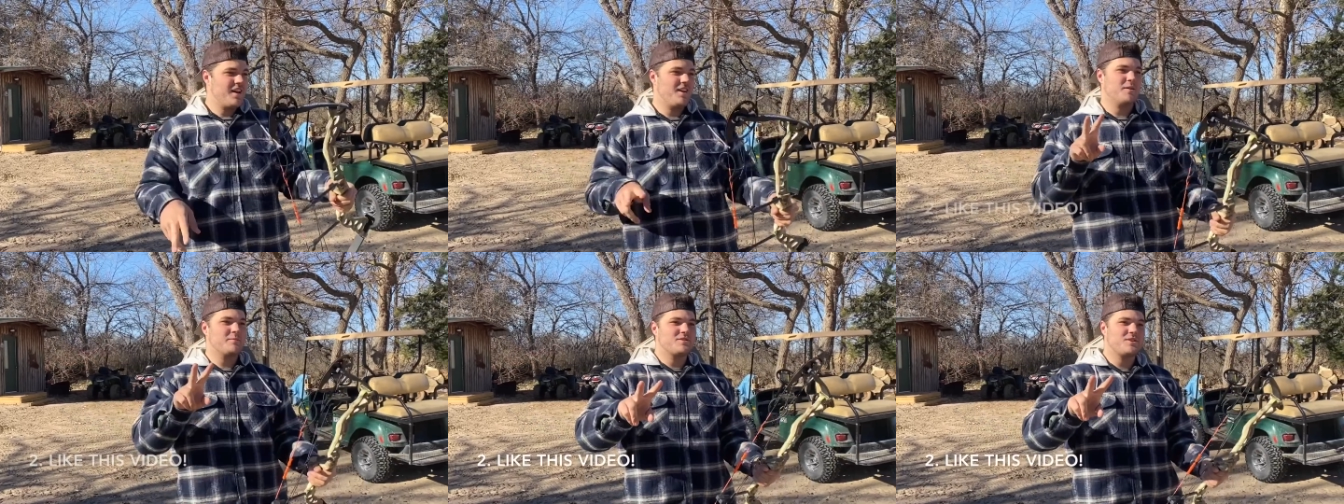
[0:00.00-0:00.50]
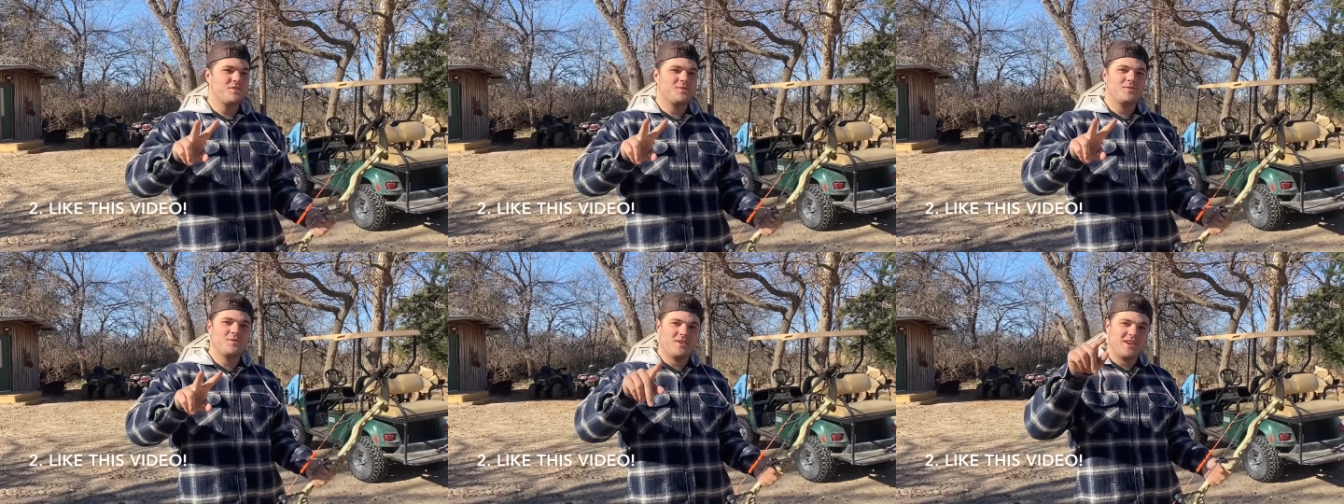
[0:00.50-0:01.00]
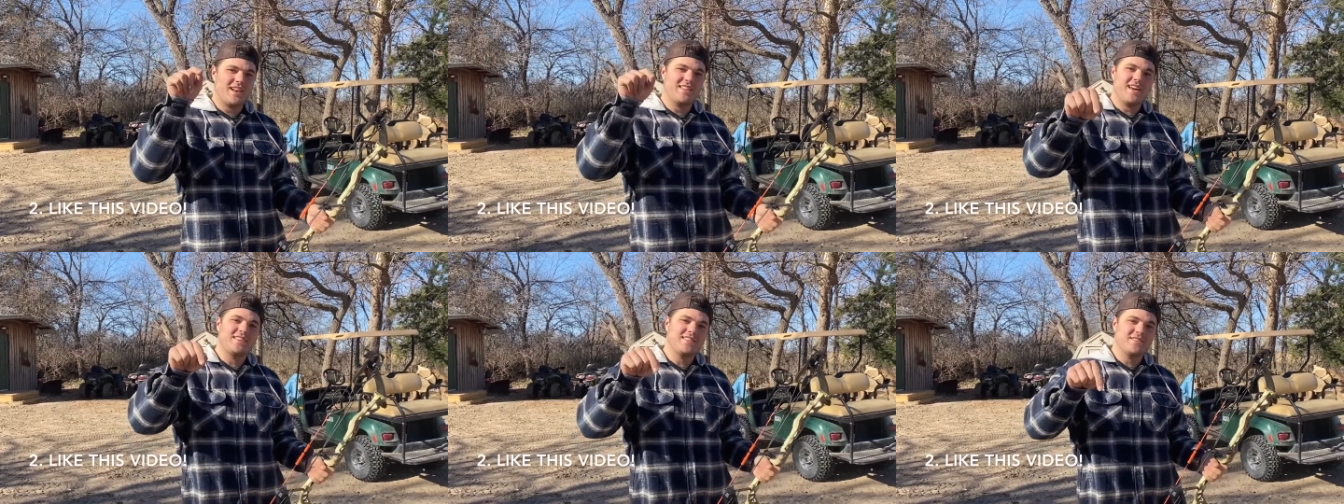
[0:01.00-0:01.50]
Number 2, you got to
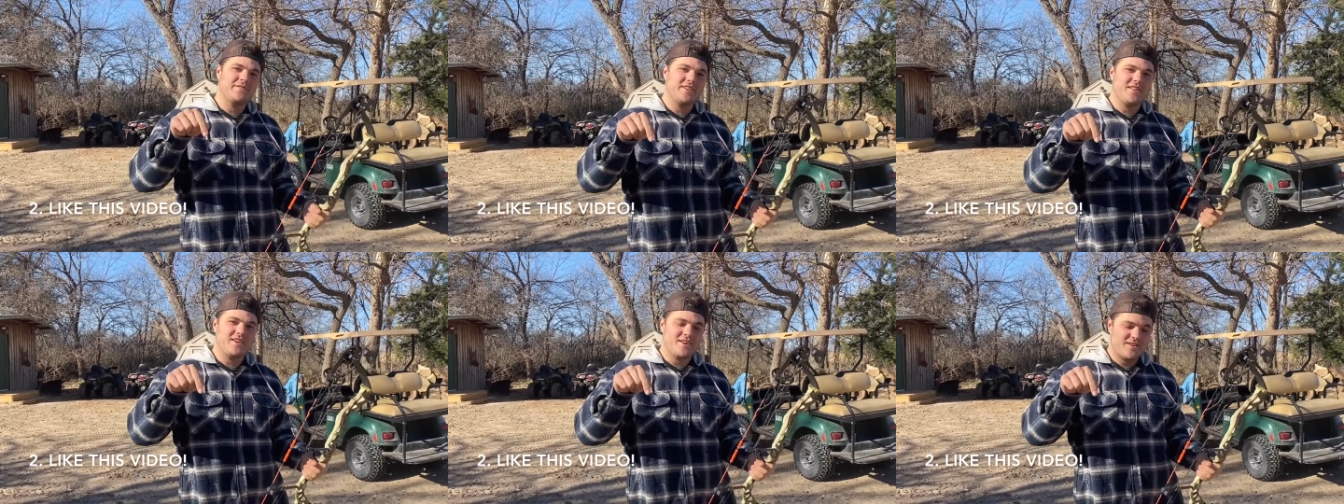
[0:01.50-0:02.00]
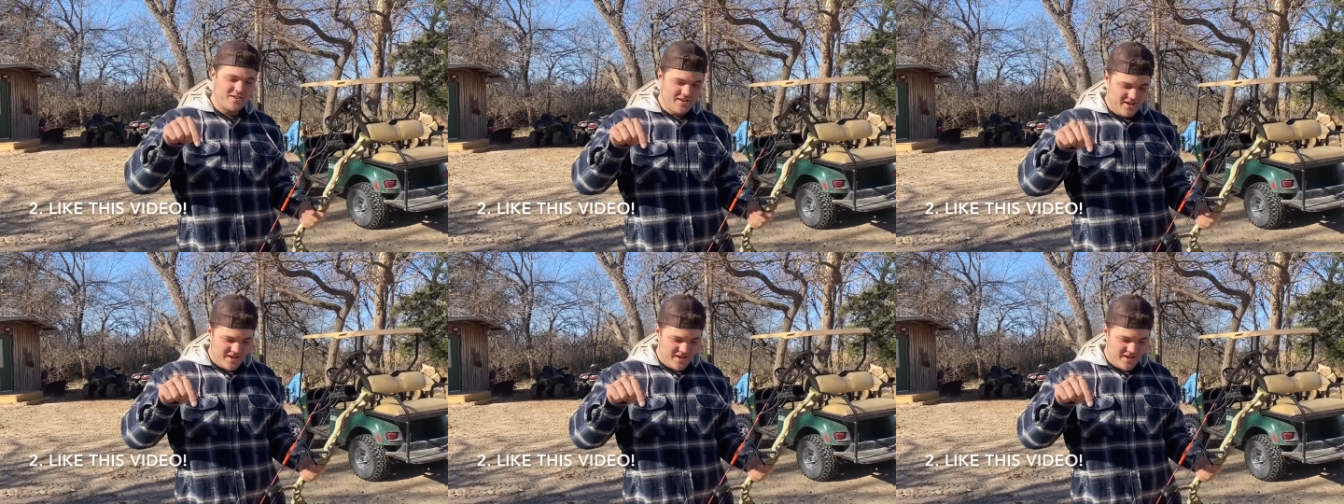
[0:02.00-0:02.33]
like this video.